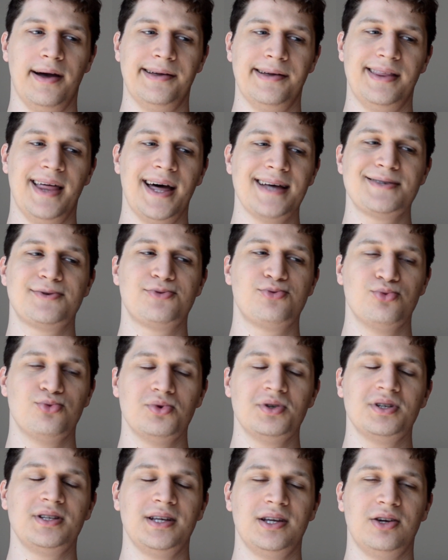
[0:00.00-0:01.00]
That's
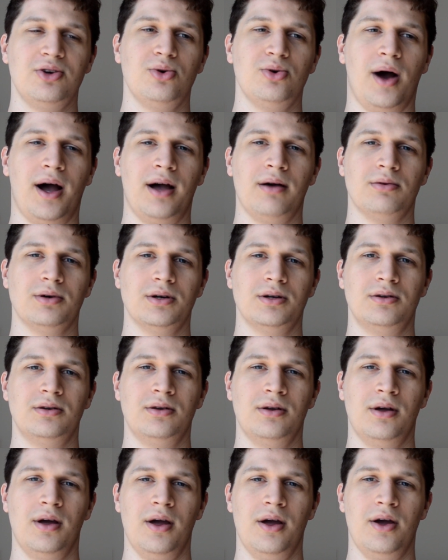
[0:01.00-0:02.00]
really who I would
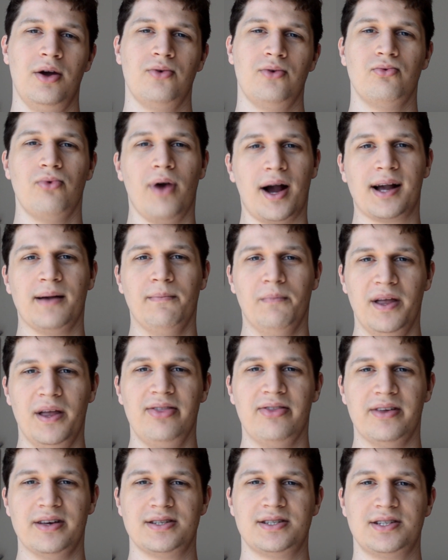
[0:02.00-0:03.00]

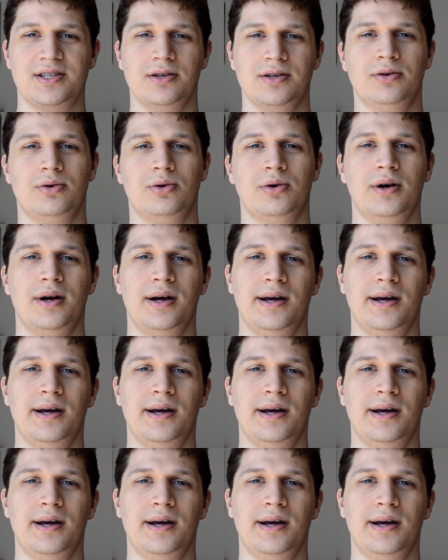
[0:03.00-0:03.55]
recommend this to.